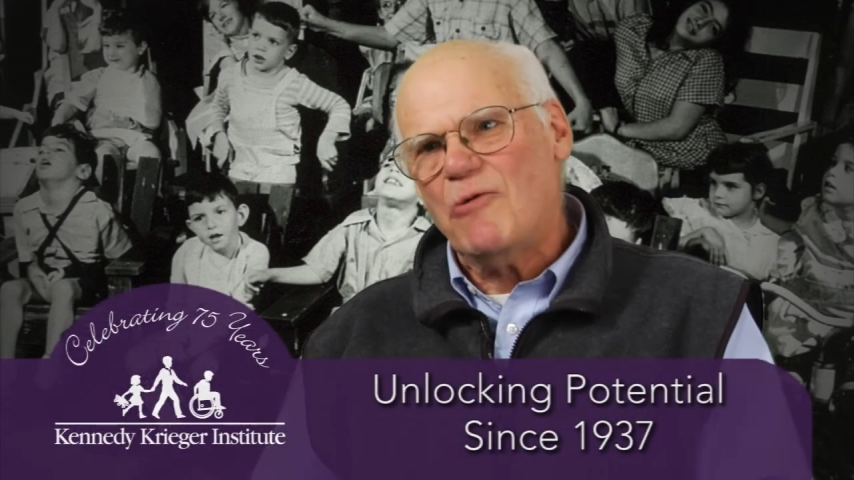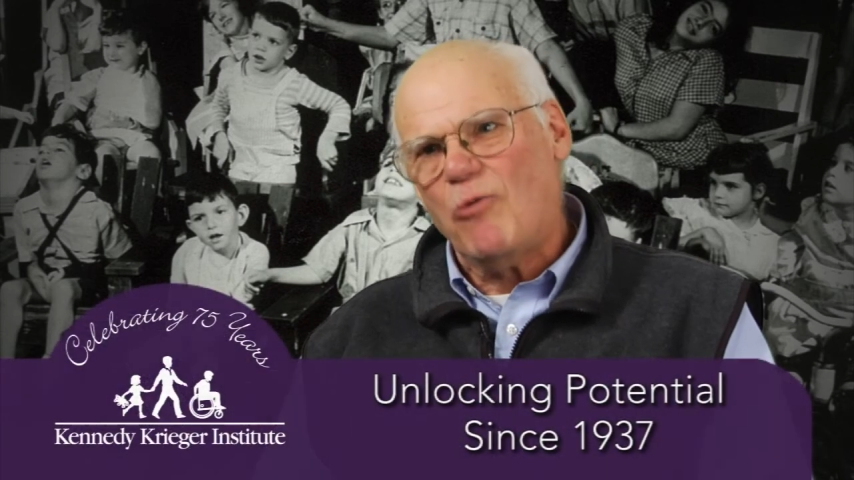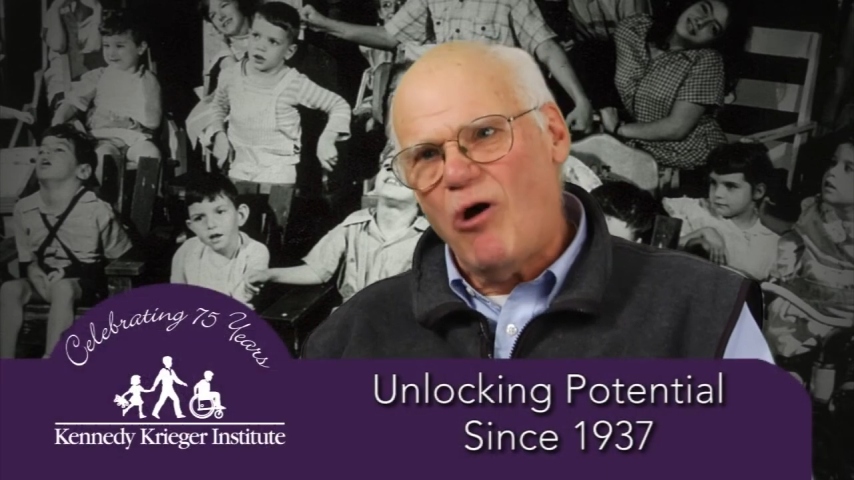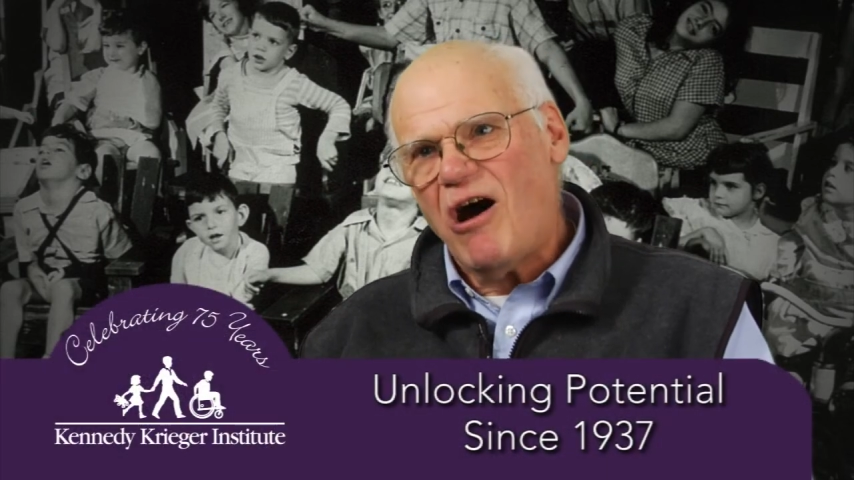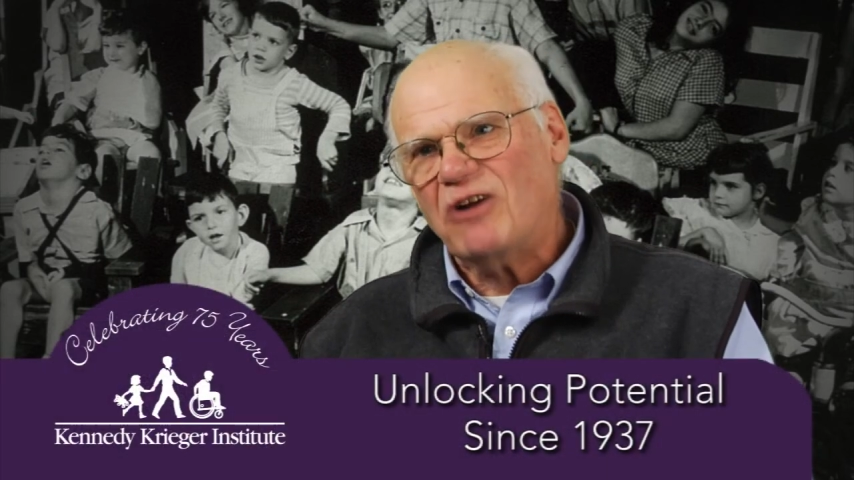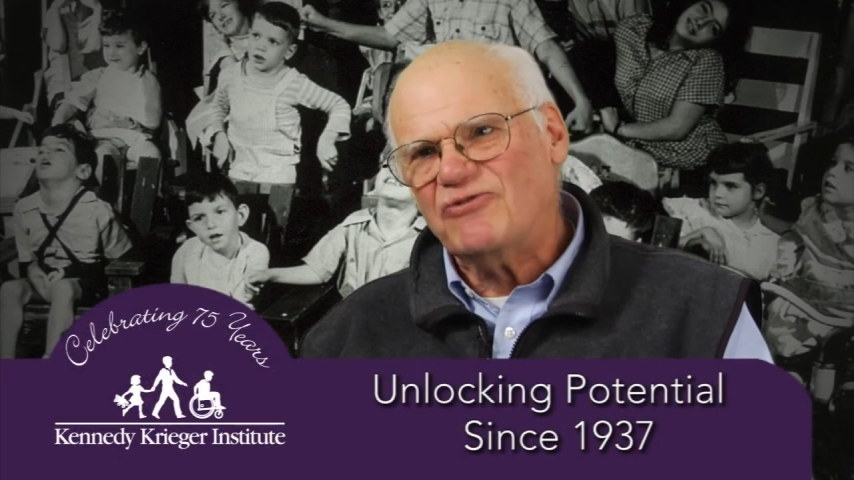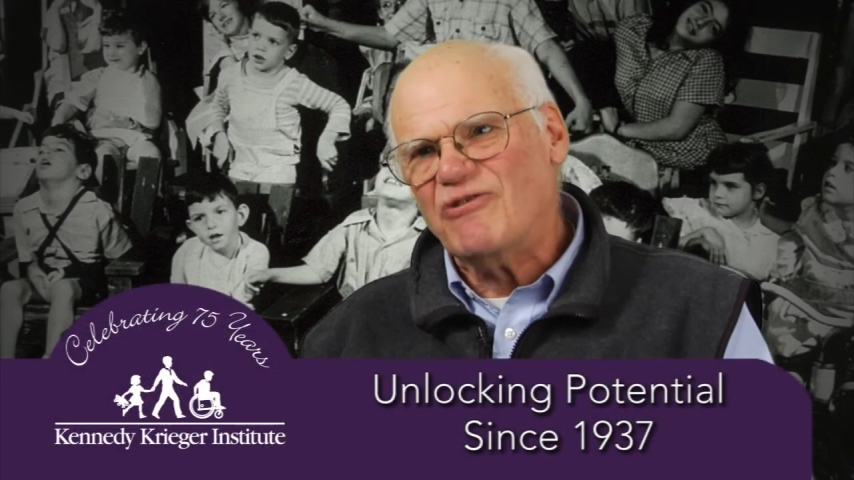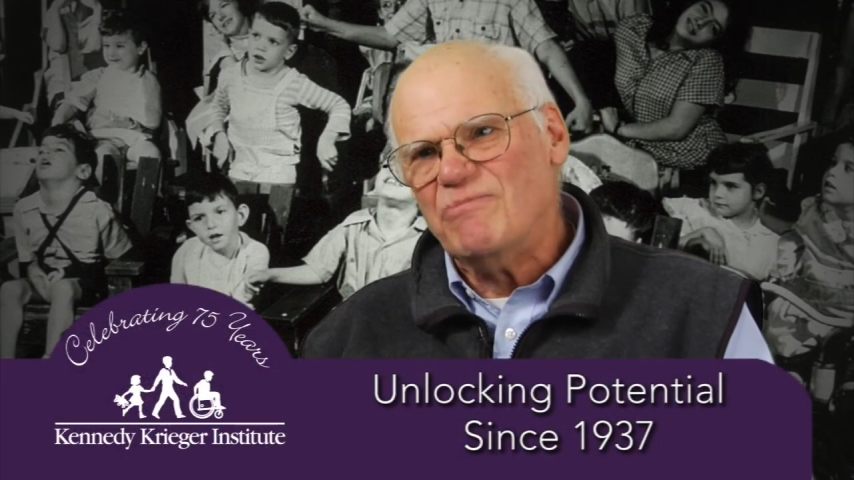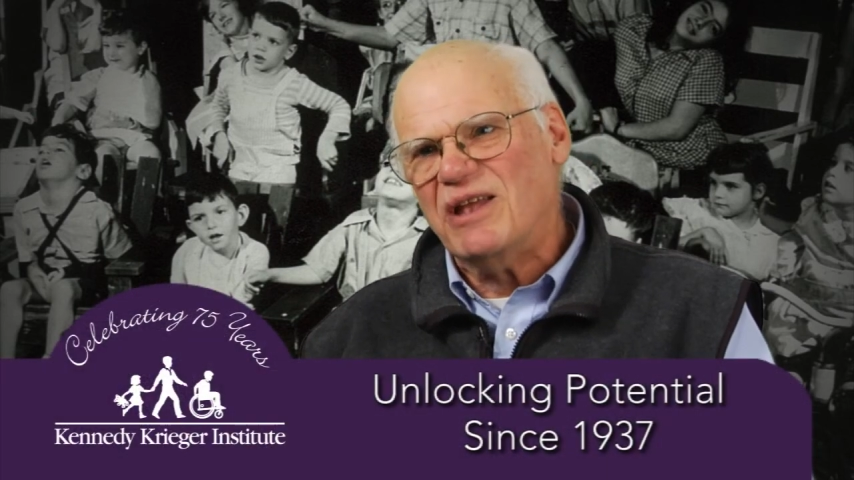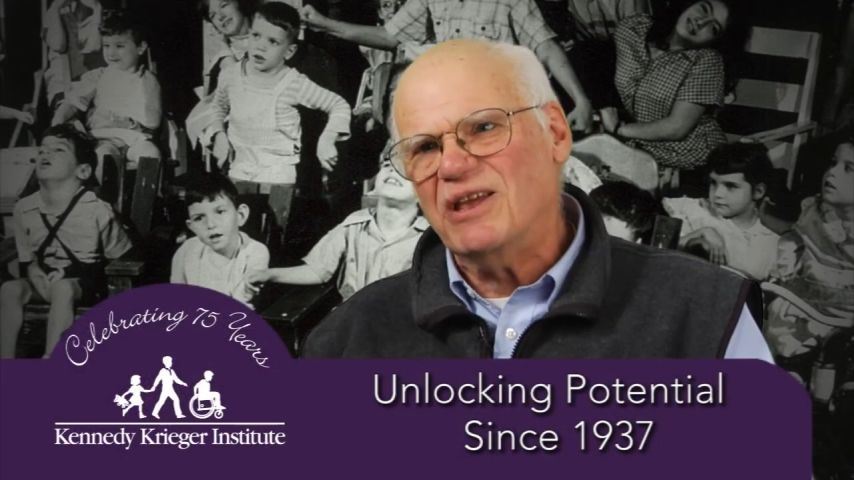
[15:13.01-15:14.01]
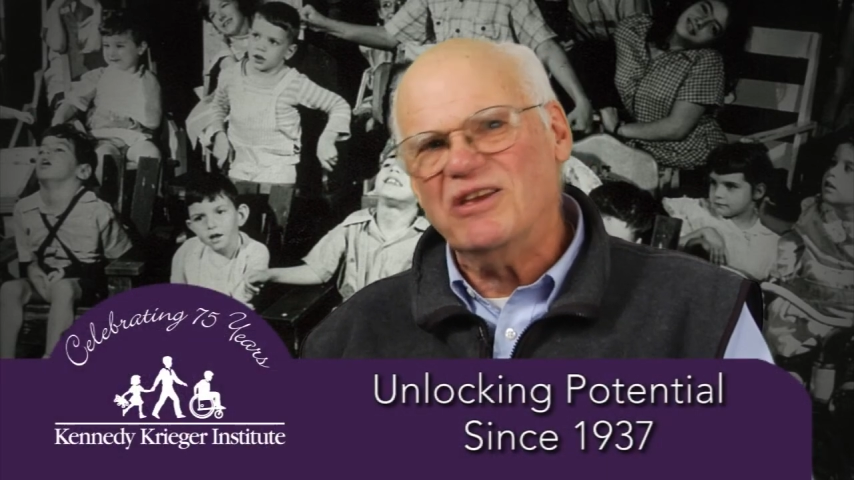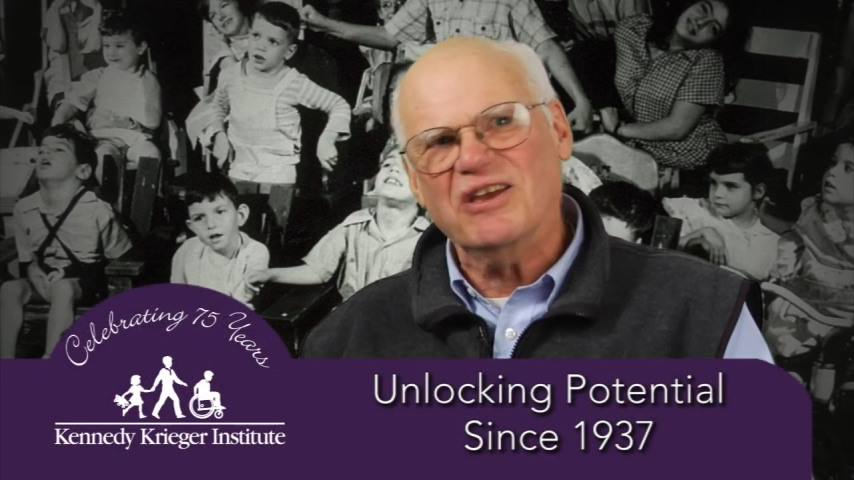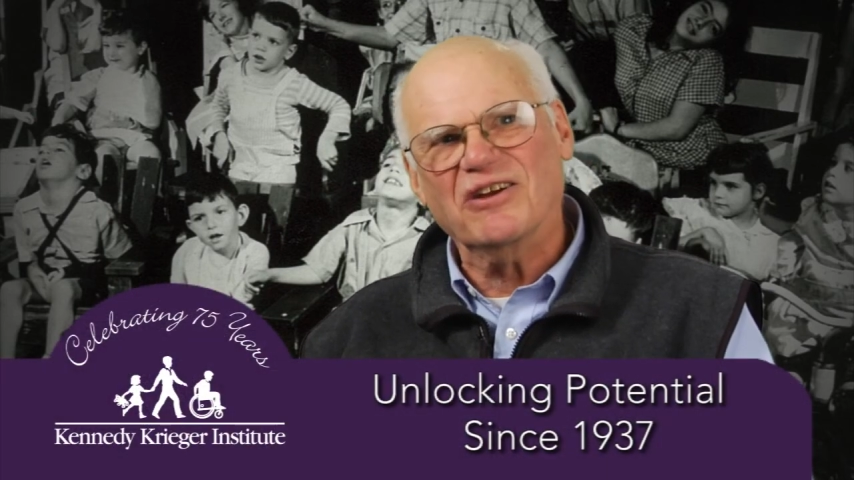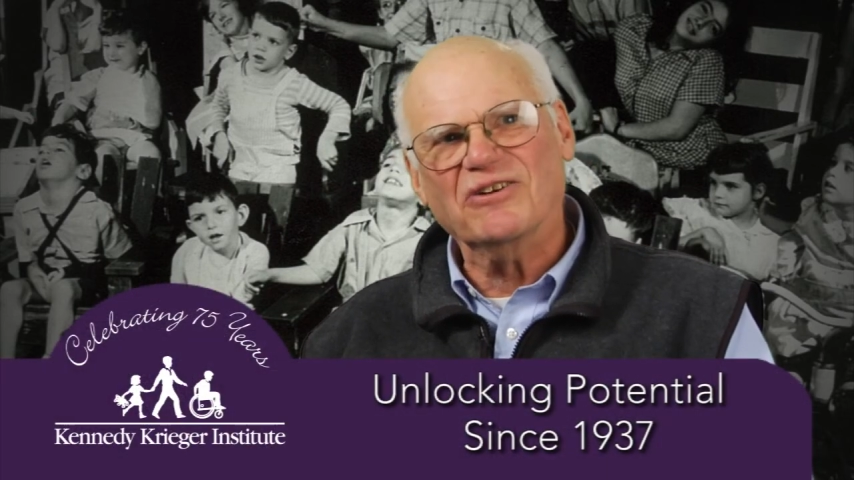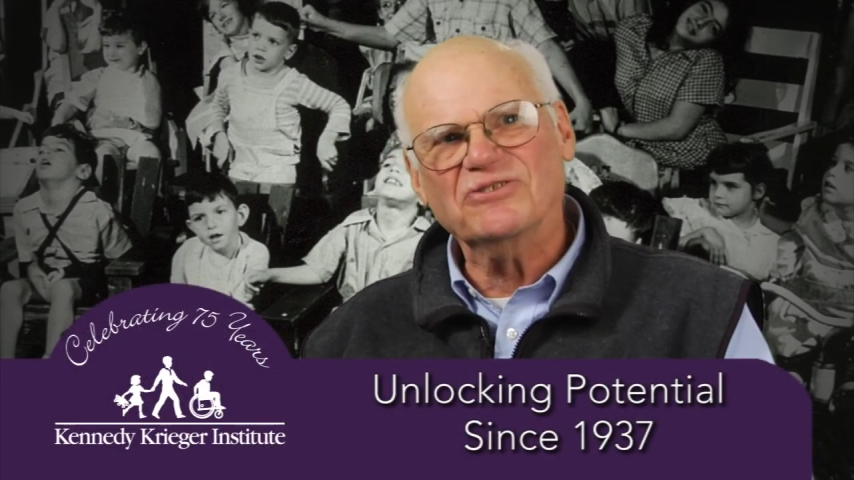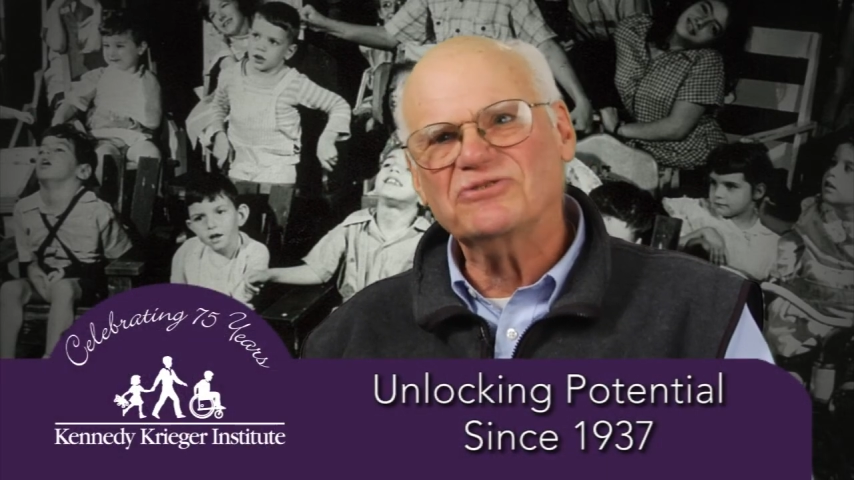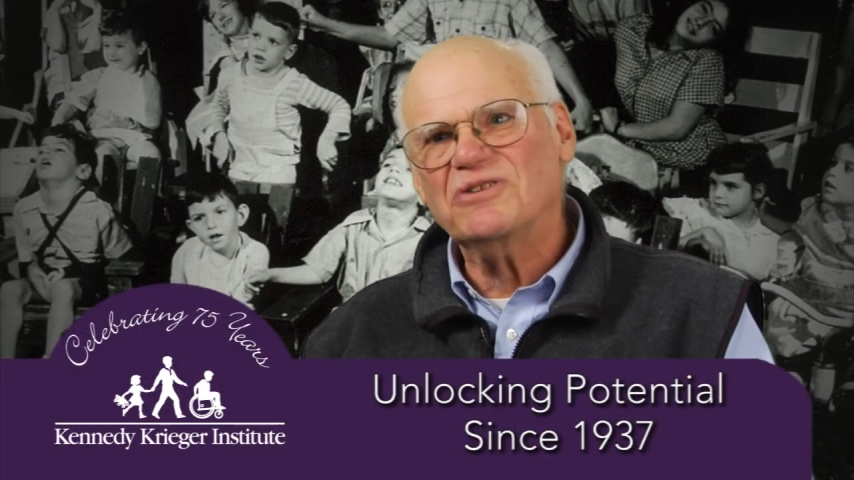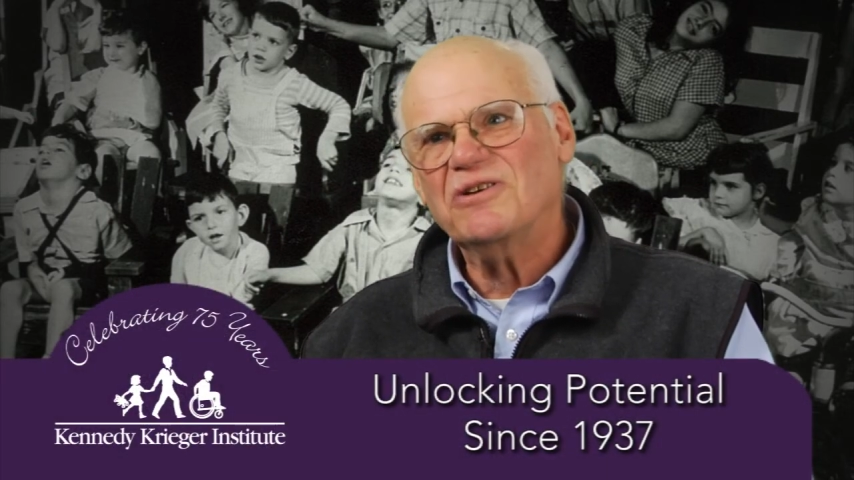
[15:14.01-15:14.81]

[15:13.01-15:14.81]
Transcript: walked for many years